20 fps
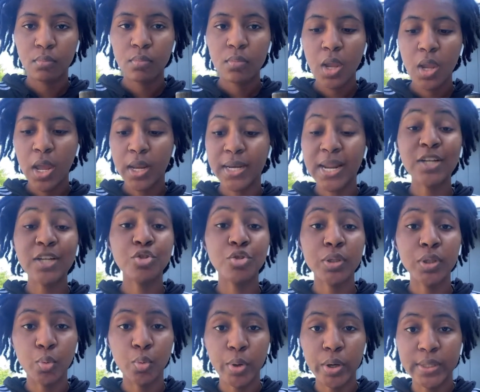
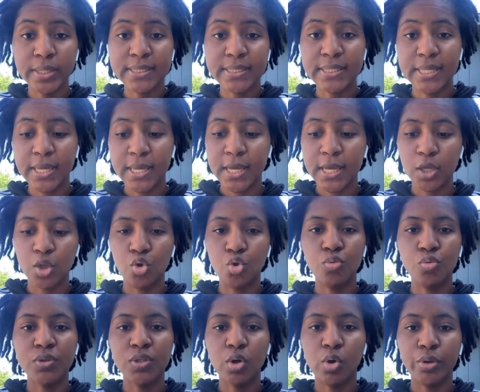naturally oily skin and you're
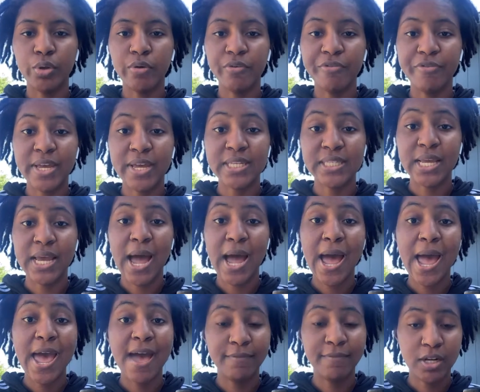using it on your face, like I
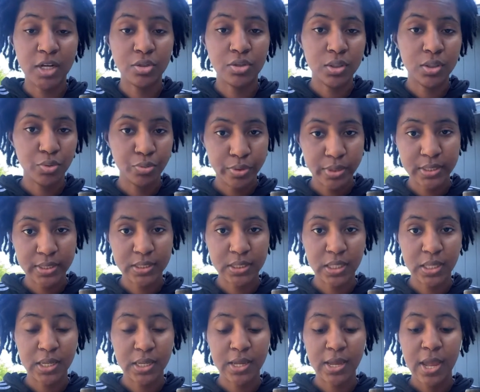have naturally oily
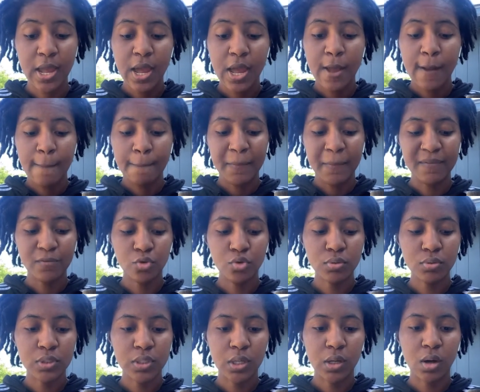skin, if you're
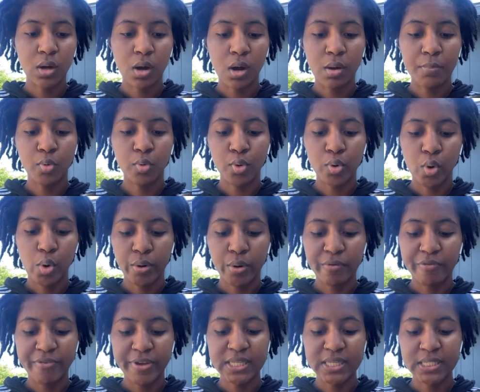using almond oil on your
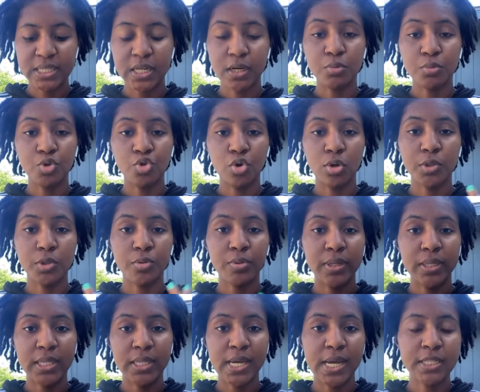face, it absorbs
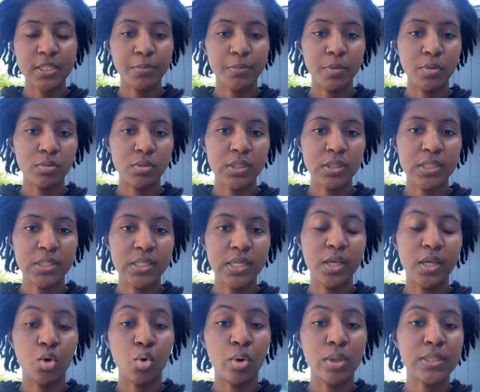quickly as opposed to
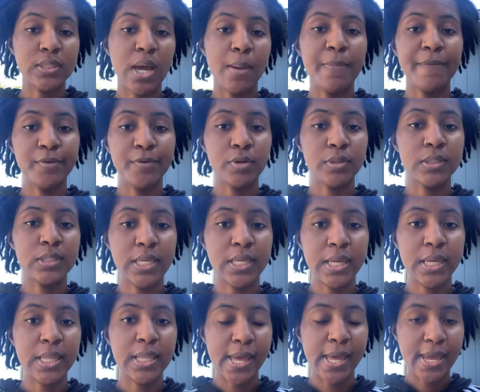sitting on top of your
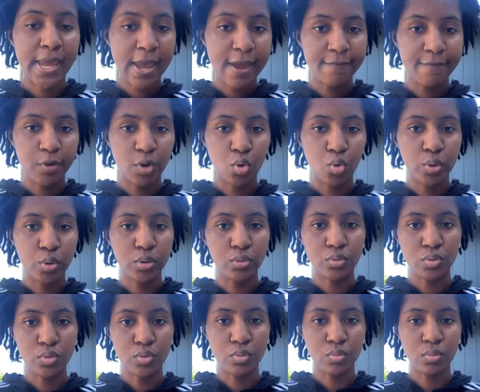skin like heavier oils
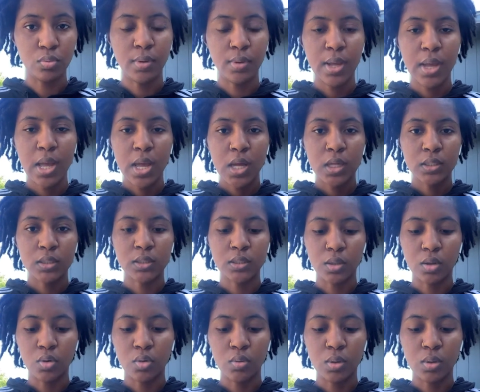do. So